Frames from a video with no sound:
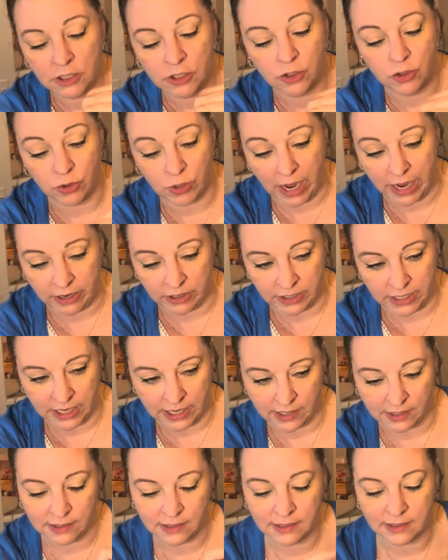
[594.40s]
dryer
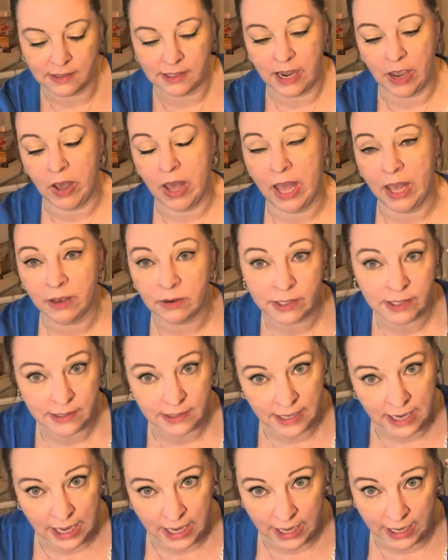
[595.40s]
discs. Now I was
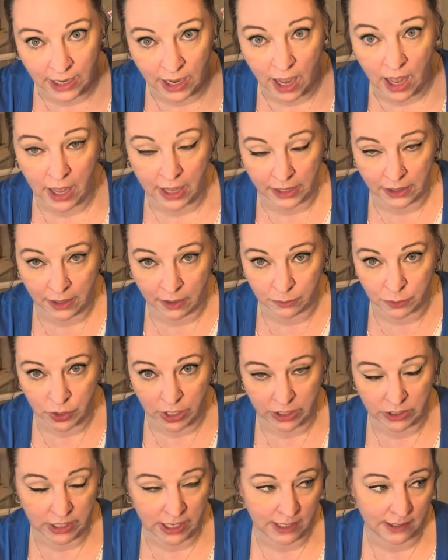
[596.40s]
saying I love
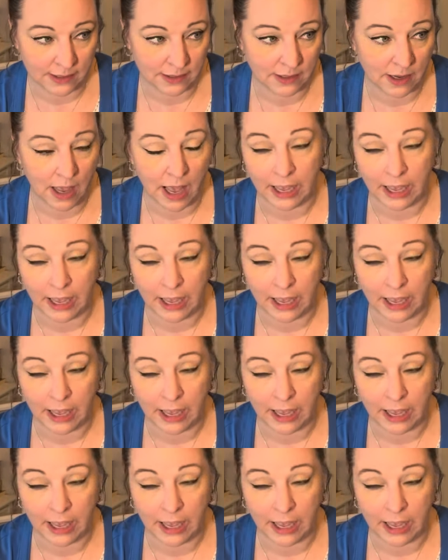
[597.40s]
dryer discs.